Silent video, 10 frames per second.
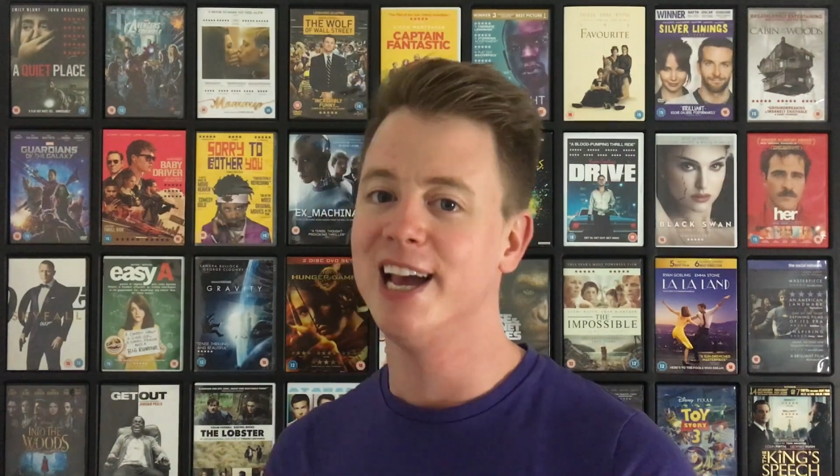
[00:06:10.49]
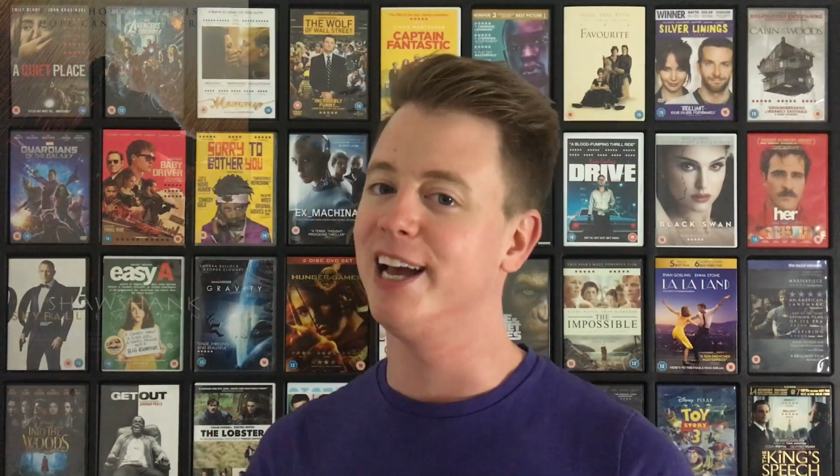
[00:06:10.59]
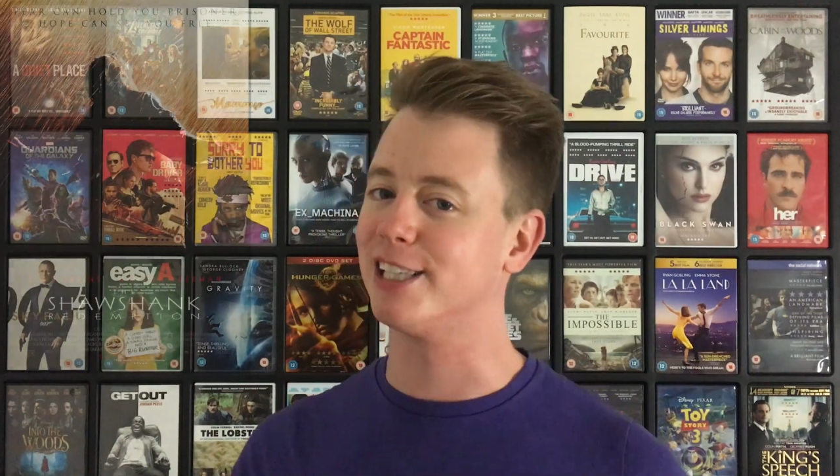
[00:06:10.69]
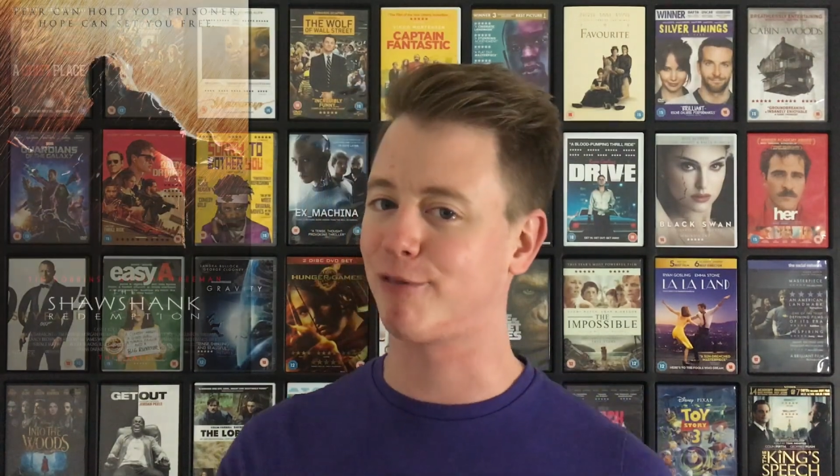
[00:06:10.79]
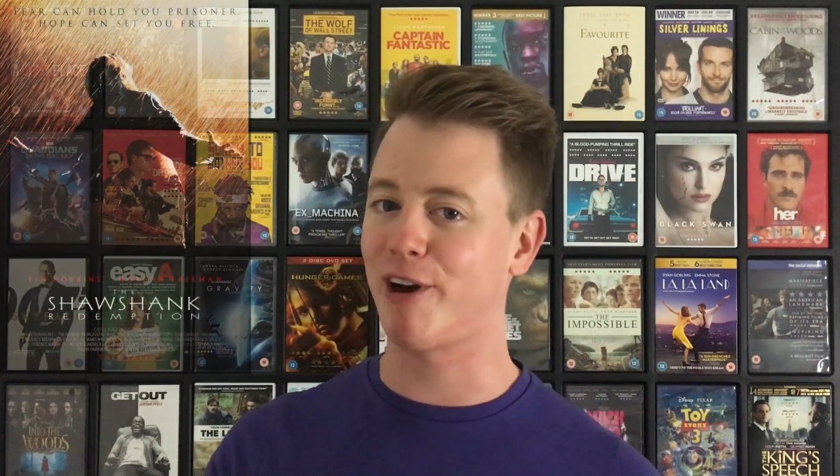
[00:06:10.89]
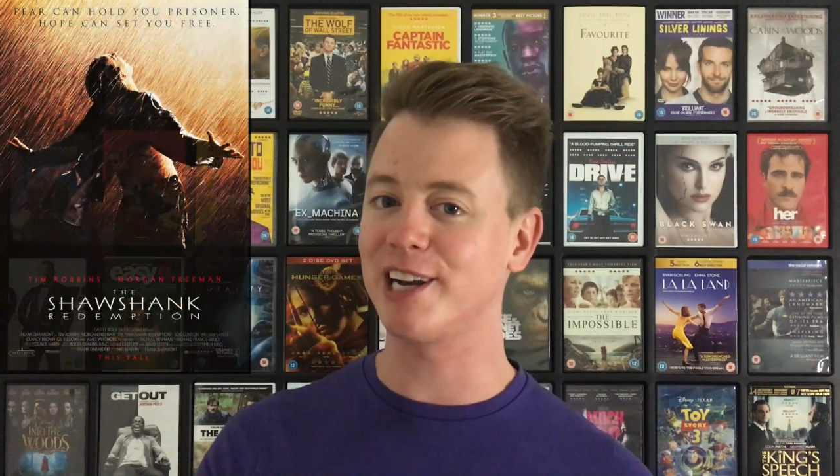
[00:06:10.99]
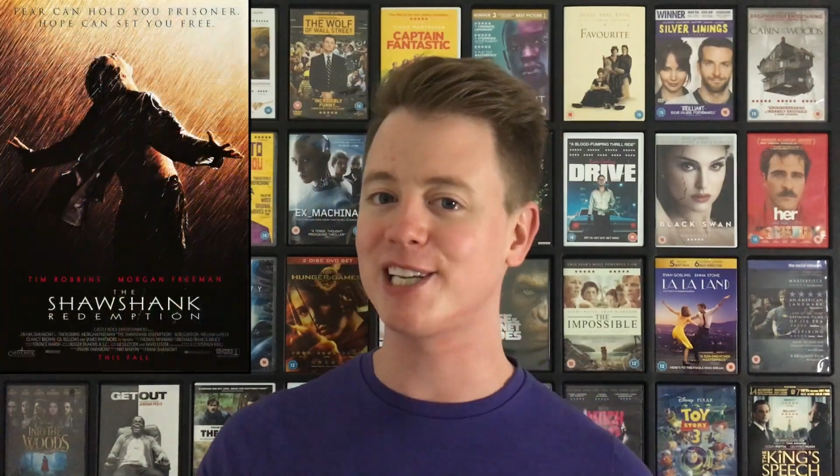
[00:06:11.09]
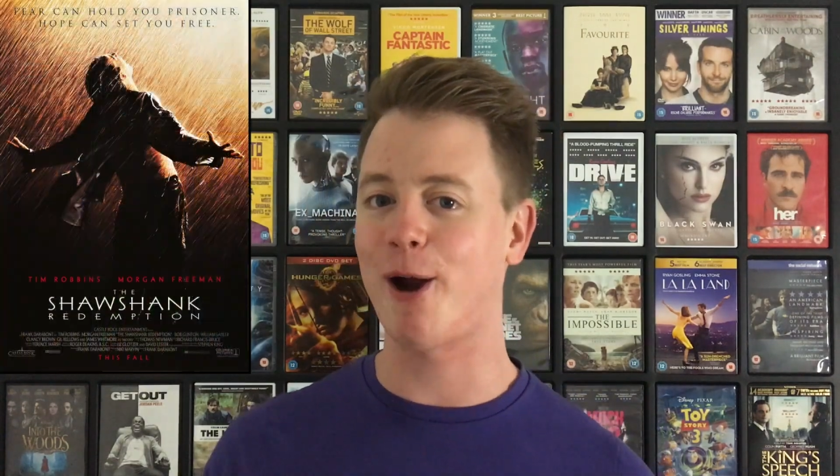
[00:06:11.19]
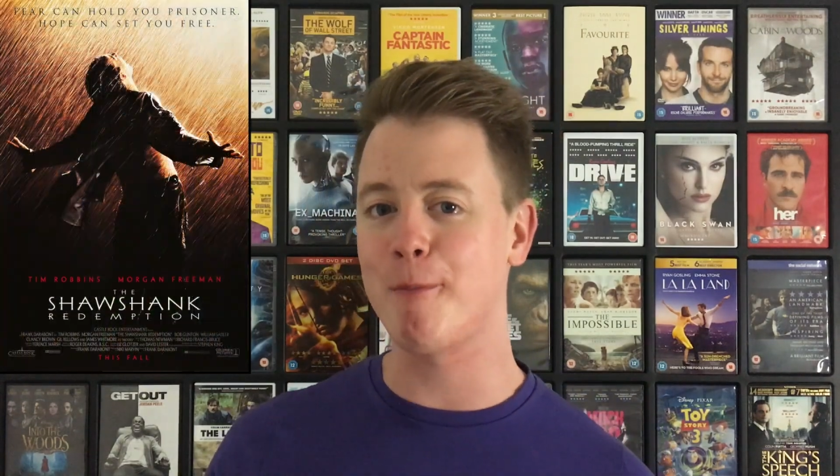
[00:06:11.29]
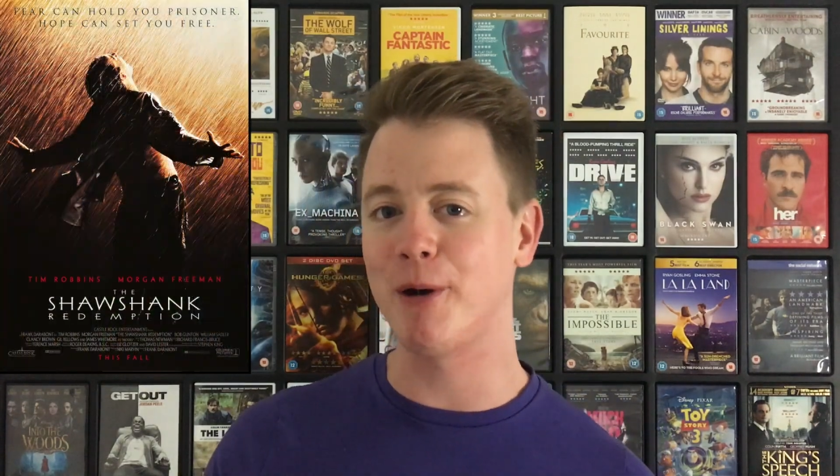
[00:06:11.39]
It's Frank
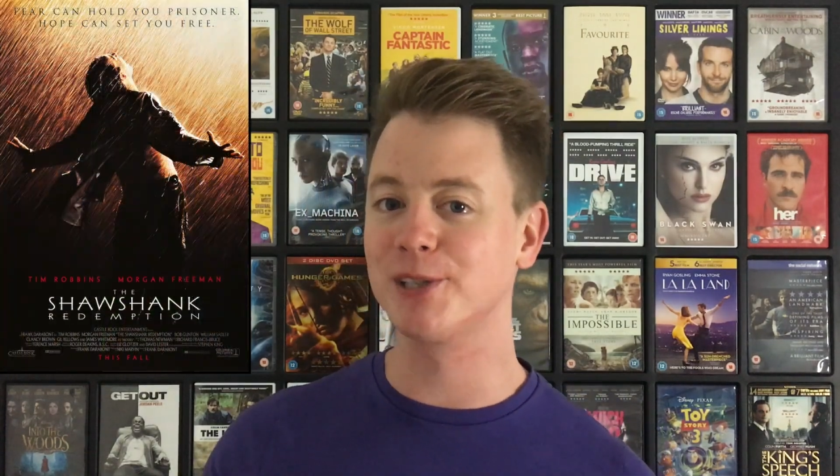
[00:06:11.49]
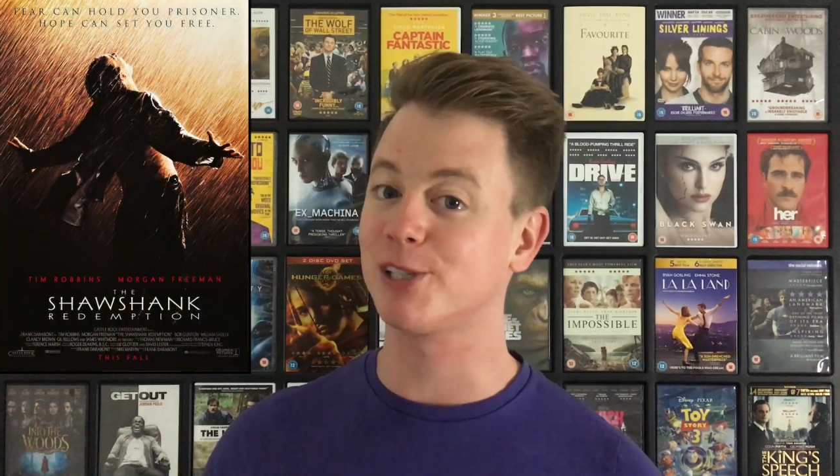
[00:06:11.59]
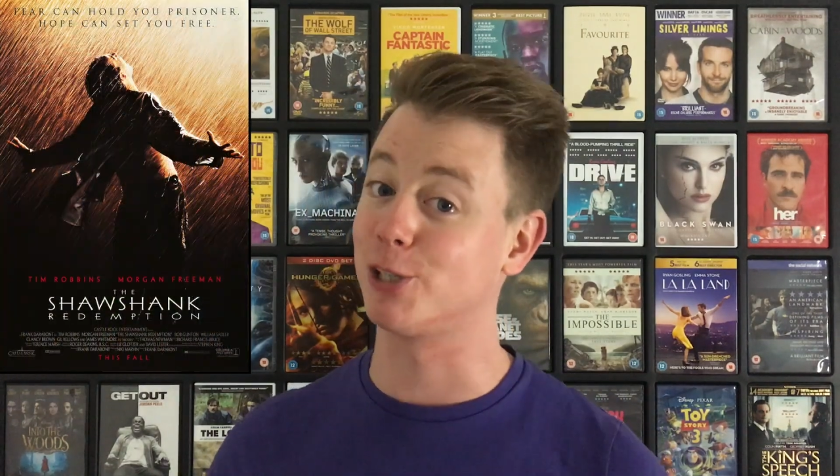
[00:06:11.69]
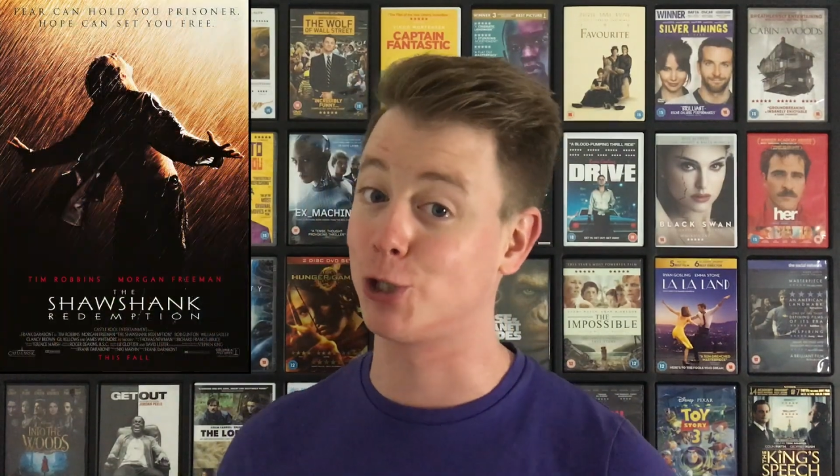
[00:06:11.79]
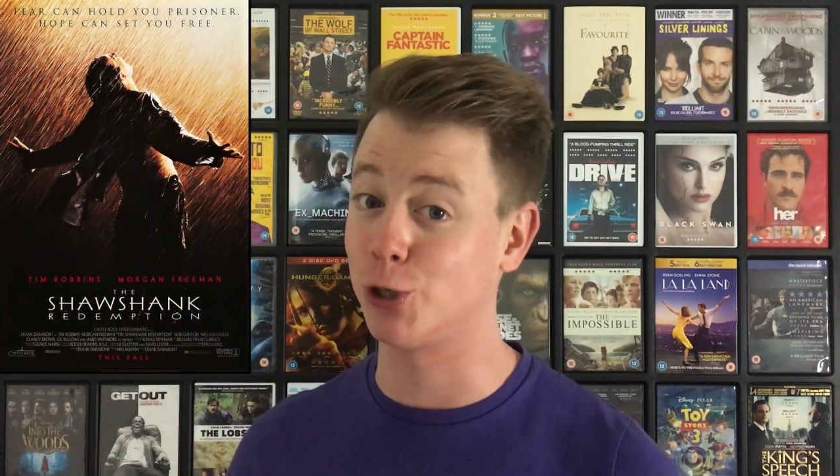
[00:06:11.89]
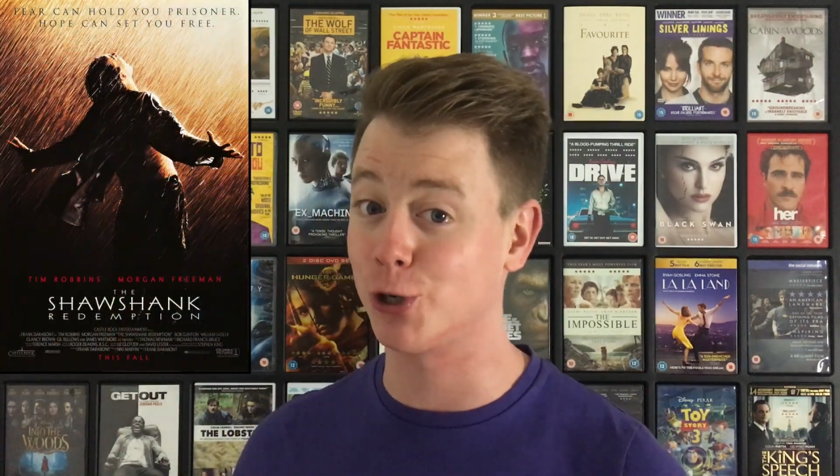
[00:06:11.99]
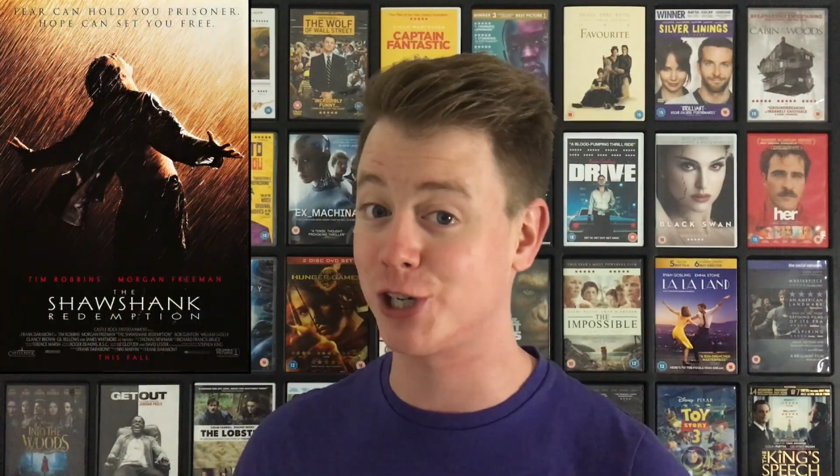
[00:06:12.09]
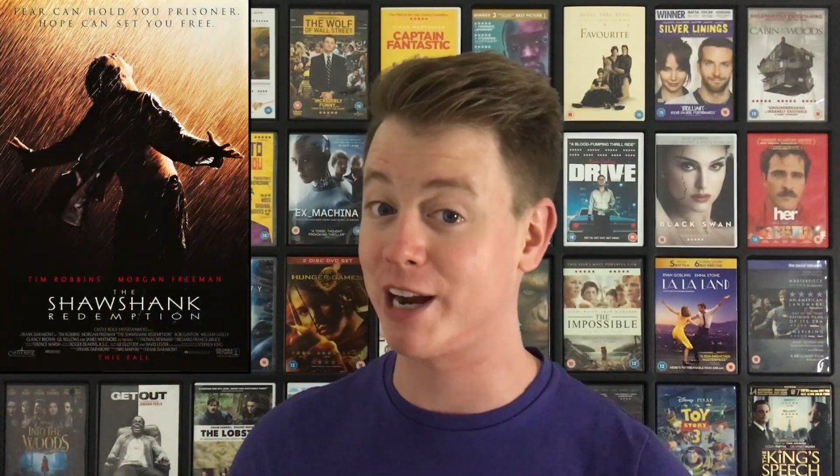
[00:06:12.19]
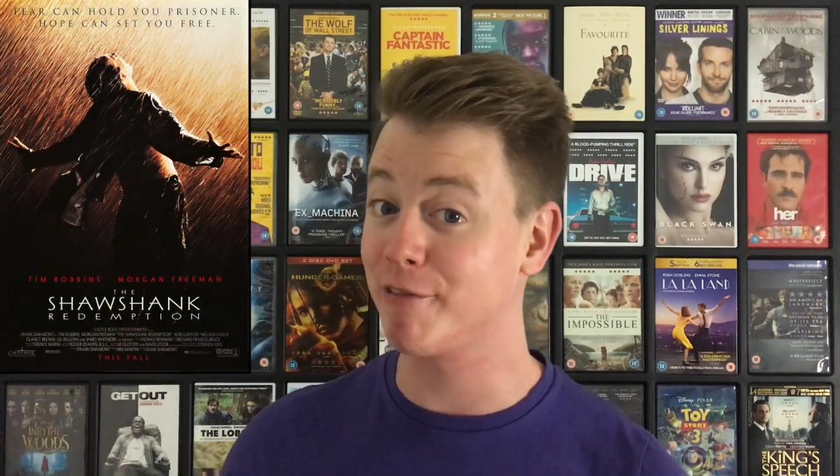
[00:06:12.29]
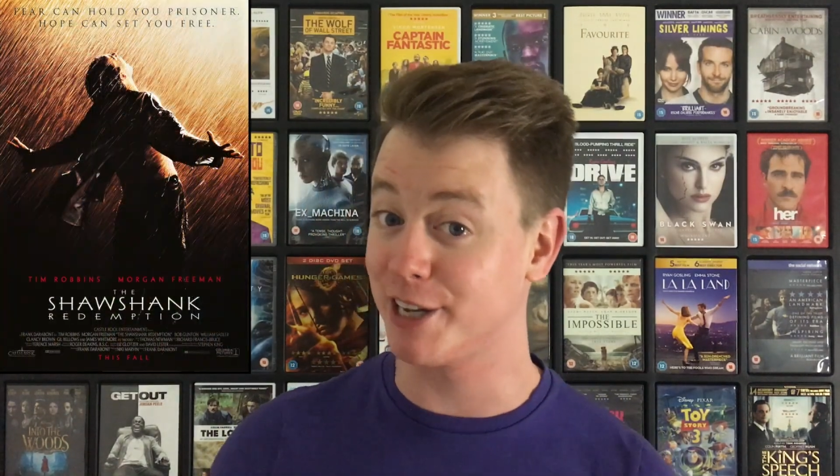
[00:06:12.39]
Darabont's The
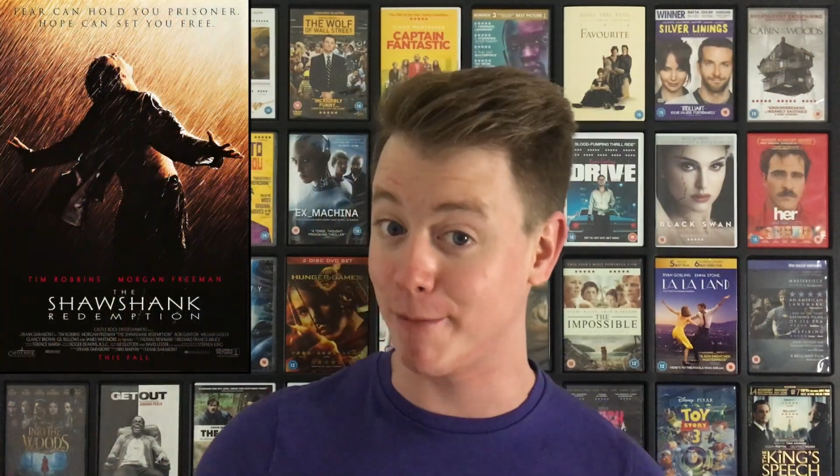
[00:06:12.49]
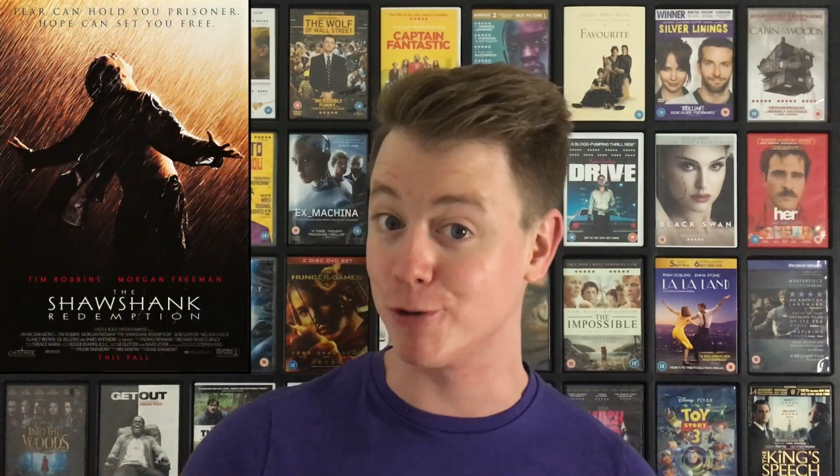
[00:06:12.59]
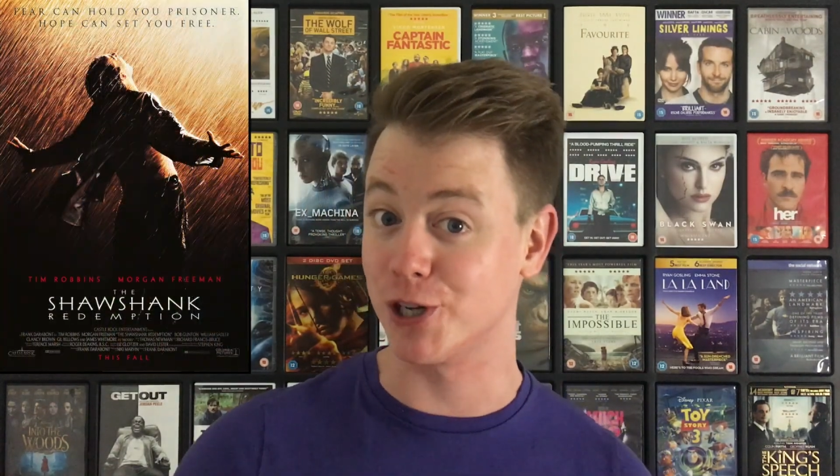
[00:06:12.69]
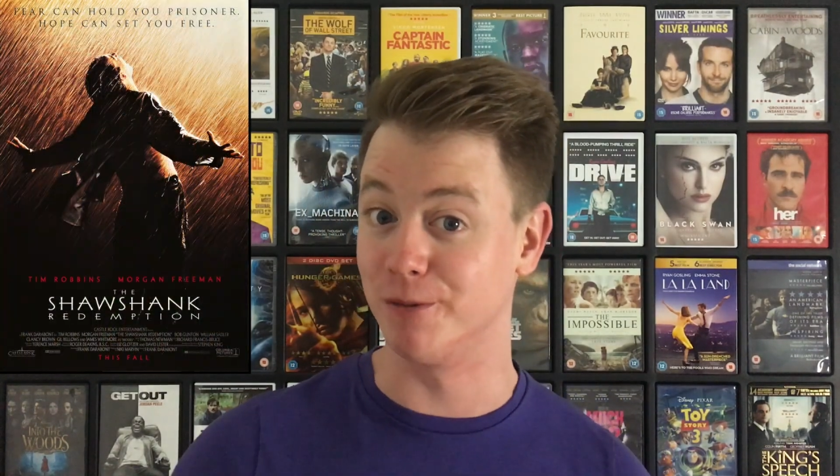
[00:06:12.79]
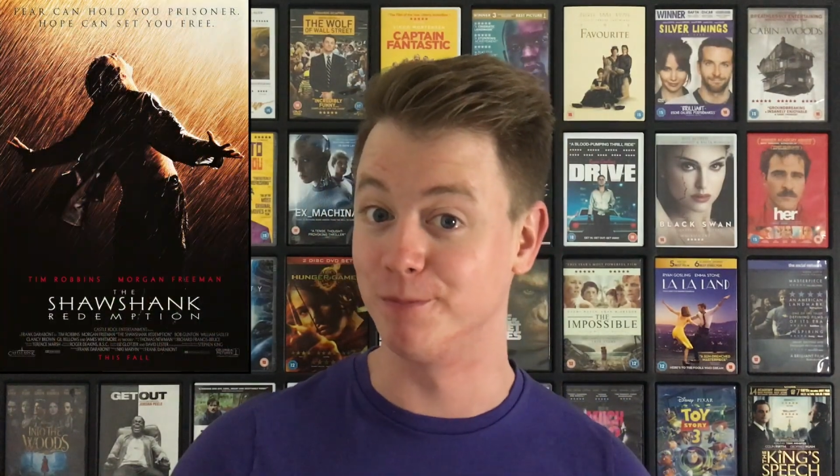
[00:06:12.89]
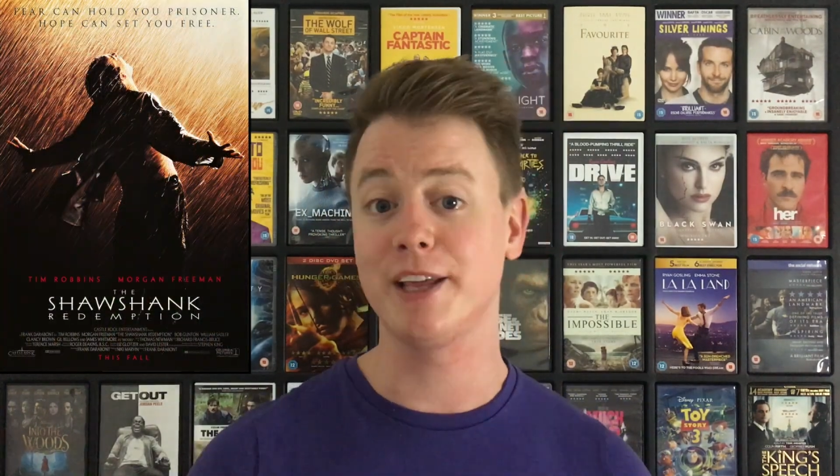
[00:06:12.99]
Shawshank Redemption.